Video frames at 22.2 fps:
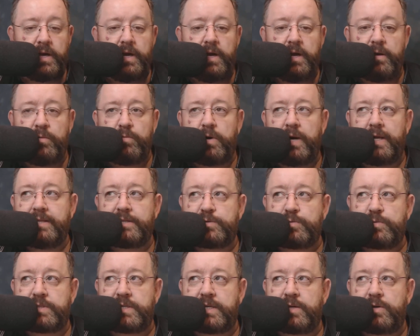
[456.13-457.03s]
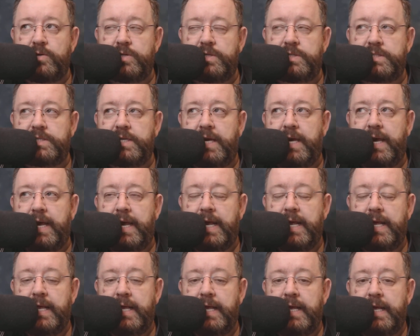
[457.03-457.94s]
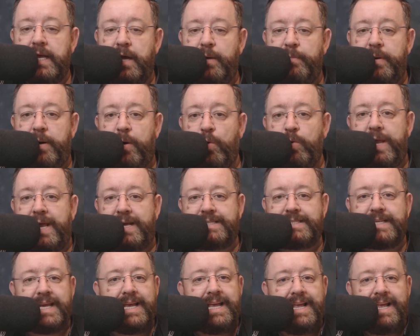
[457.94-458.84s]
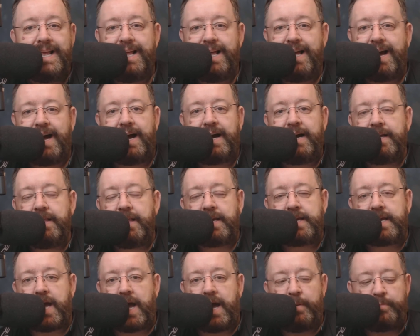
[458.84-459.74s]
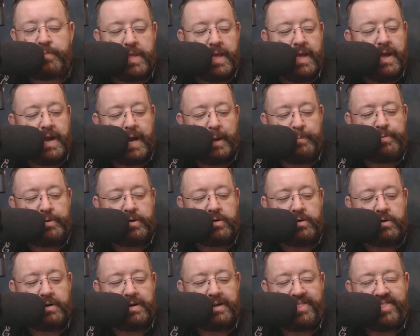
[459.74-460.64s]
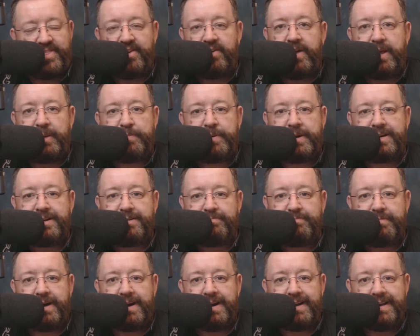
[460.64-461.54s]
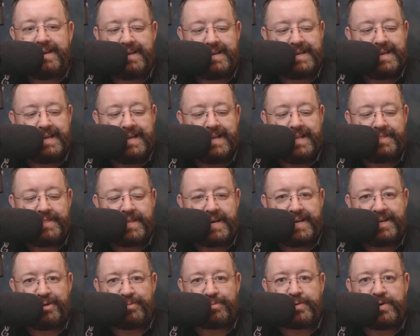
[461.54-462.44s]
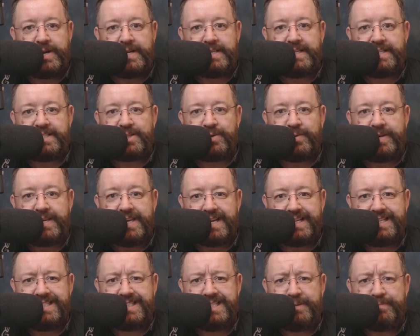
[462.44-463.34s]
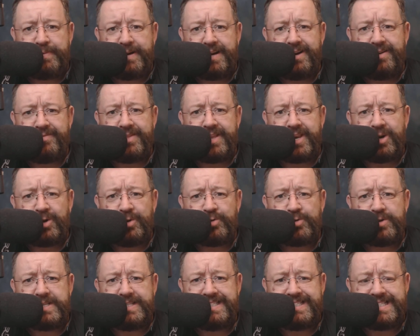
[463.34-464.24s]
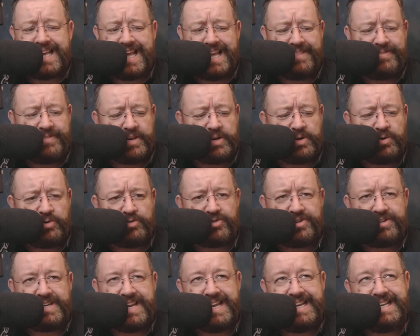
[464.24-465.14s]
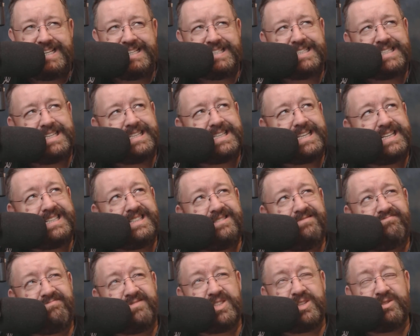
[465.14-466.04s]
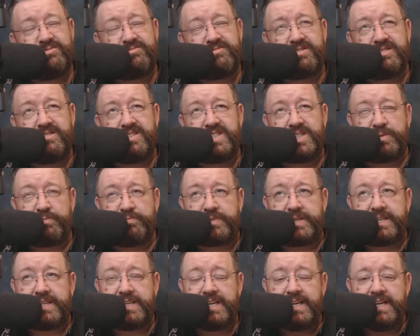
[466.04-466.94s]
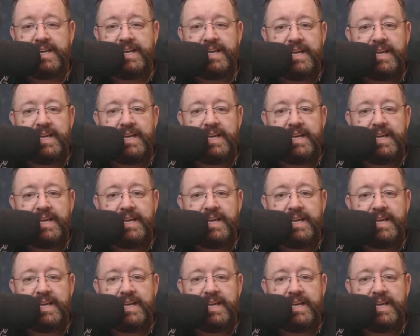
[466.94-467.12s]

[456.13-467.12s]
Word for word: Uh, what else was I going to say about? Oh yes, I like I I bought a thirty pound mic, then I upgraded to a ninety pound, then one hundred and ten, then one hundred and eighty, then two hundred and something.